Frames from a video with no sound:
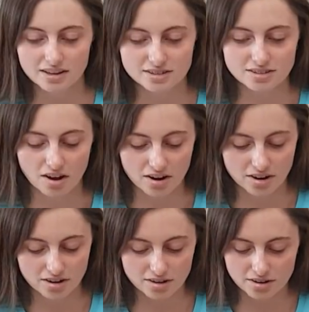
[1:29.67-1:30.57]

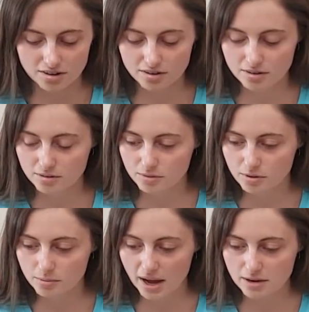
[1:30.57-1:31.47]
So
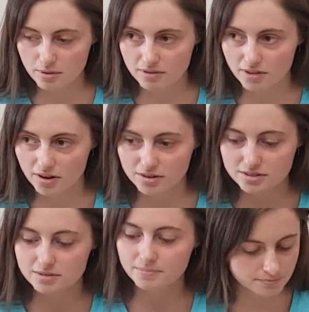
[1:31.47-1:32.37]
we'll make one of those.